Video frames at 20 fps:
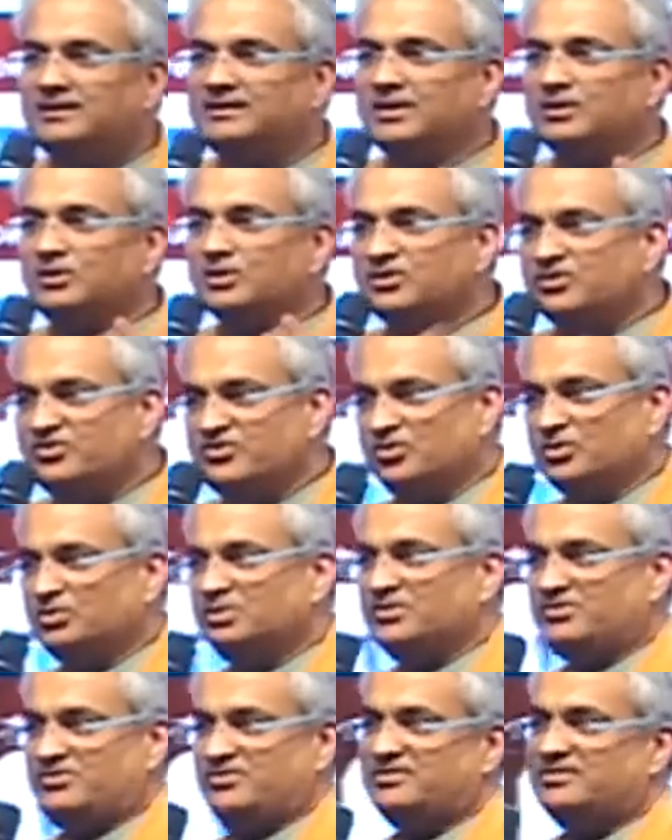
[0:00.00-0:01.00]
that your
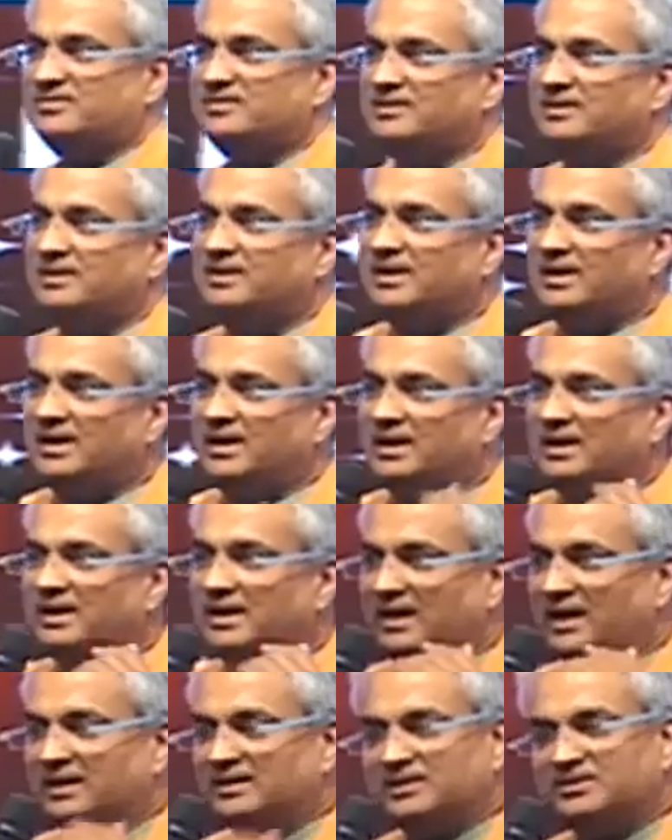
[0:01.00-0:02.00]
consumers
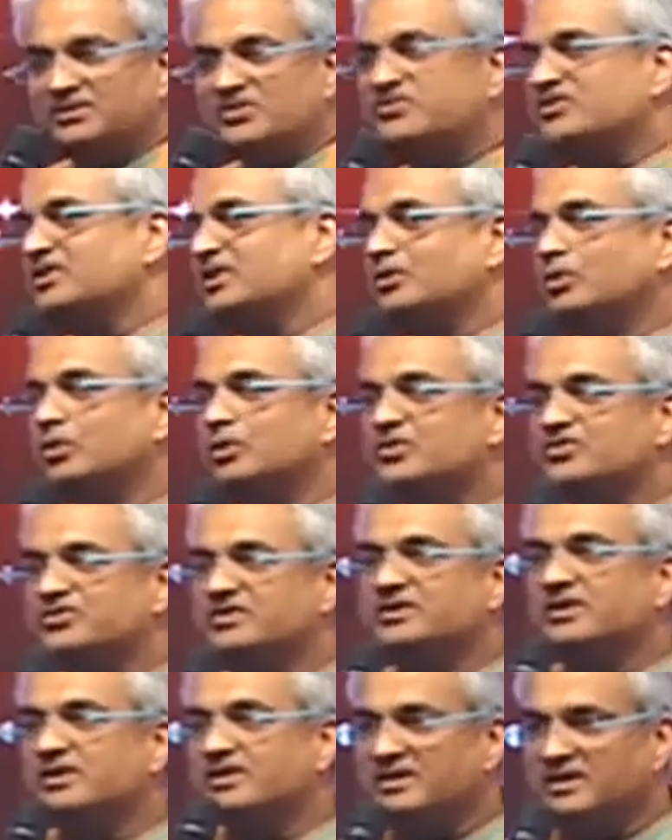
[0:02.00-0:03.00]
and other
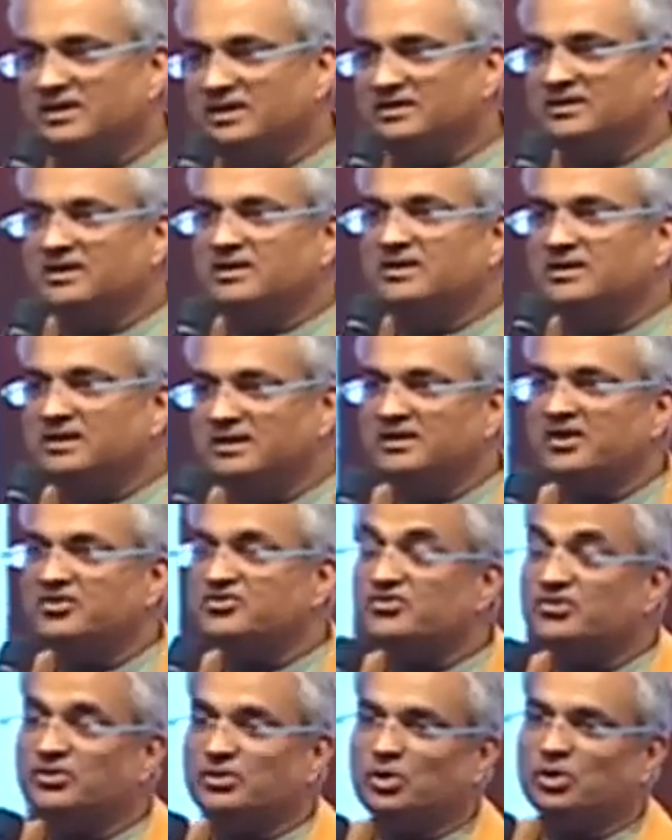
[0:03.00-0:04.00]
stakeholders in the
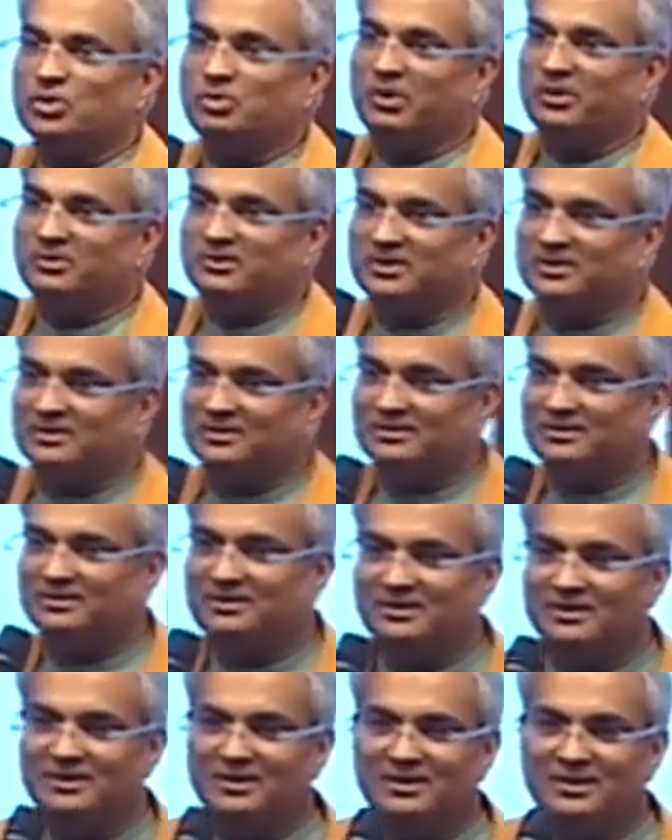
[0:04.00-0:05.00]
industry talk about it.
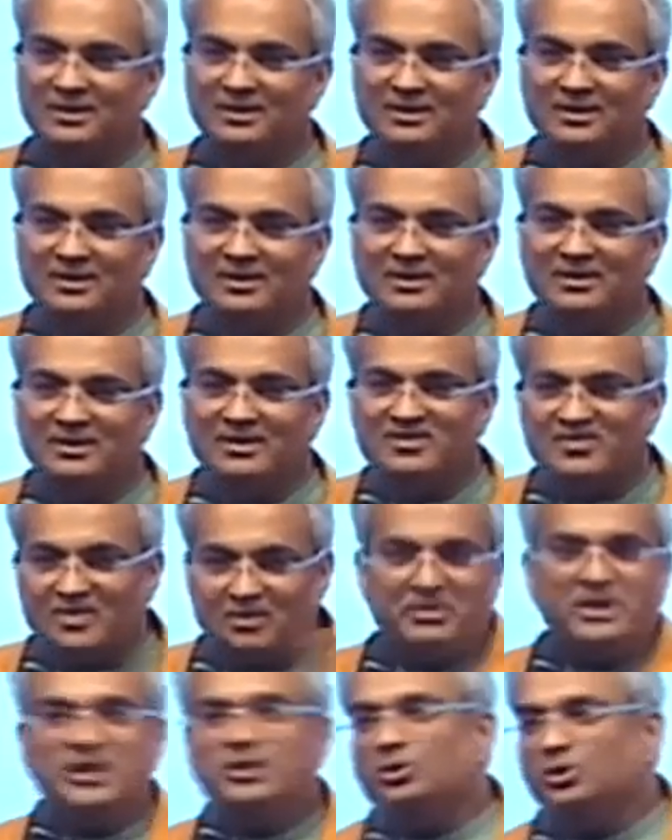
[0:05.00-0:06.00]

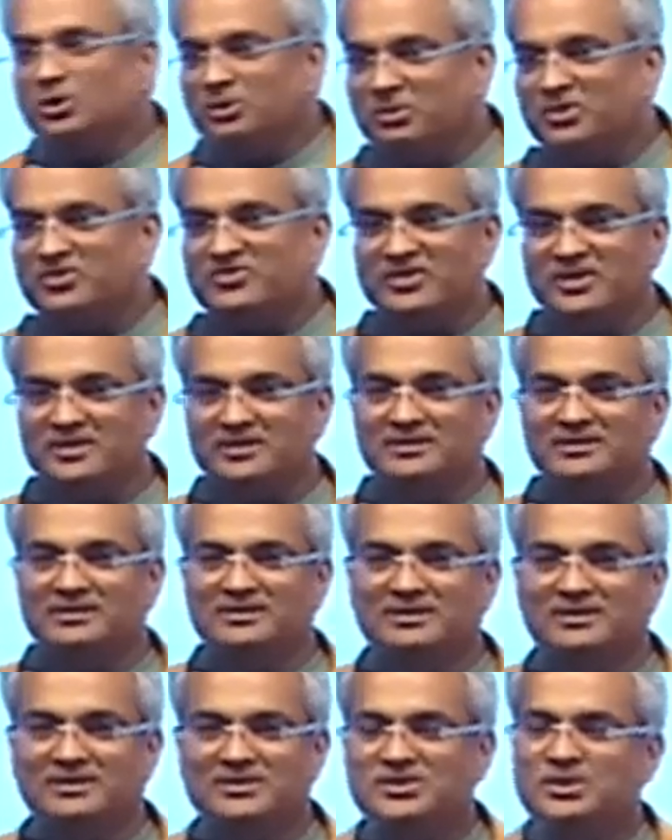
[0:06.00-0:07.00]
Somebody told you about Zara,
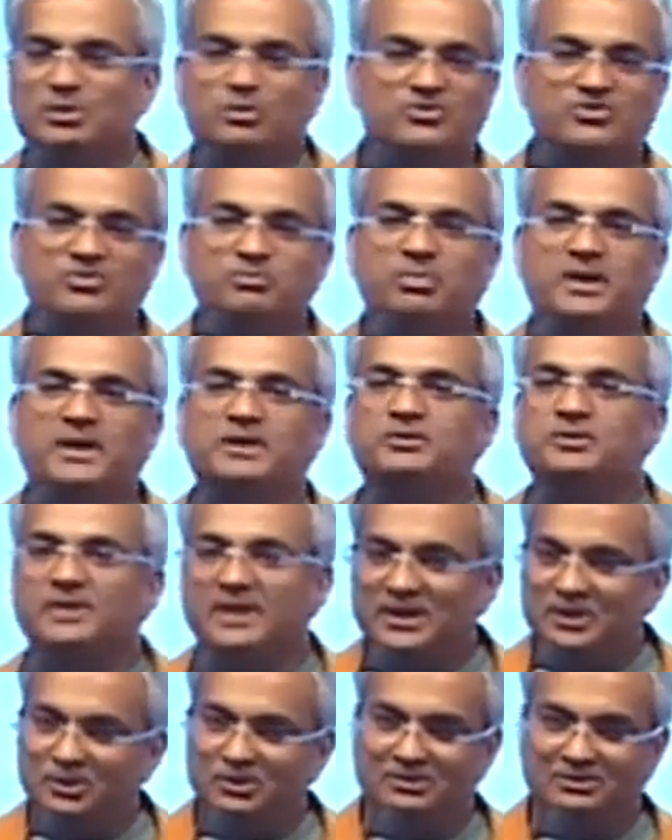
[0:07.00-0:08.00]
she wasn't paid to
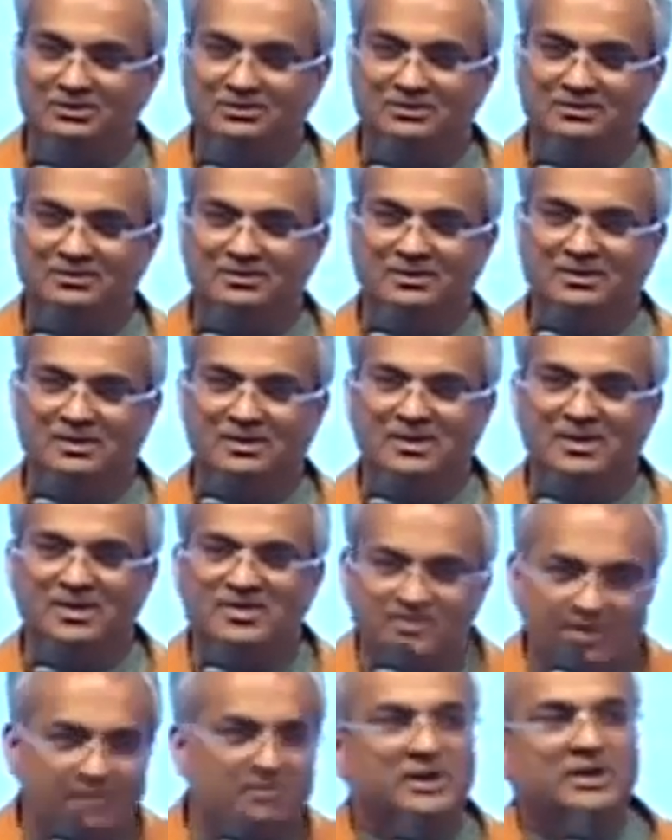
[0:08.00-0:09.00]
tell you.
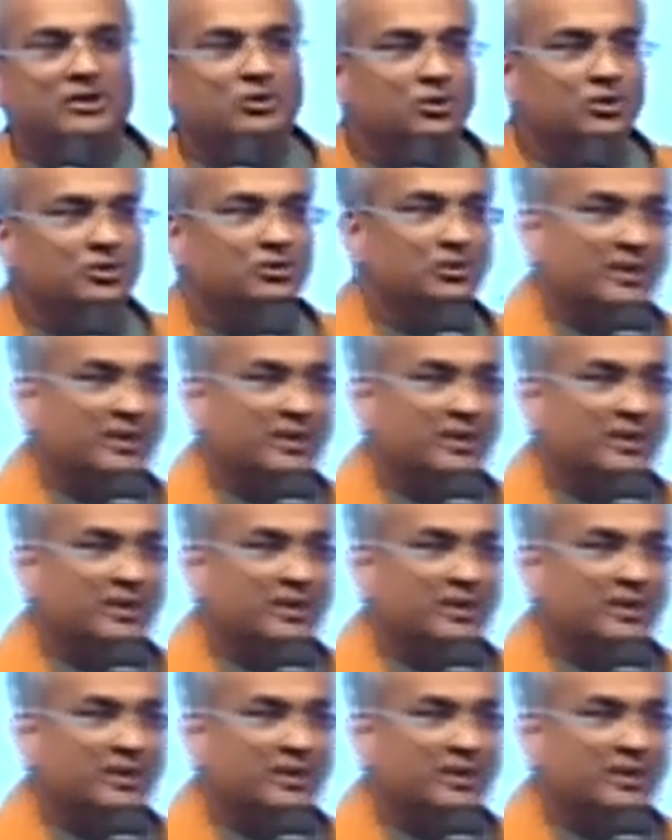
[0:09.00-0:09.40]
Somebody told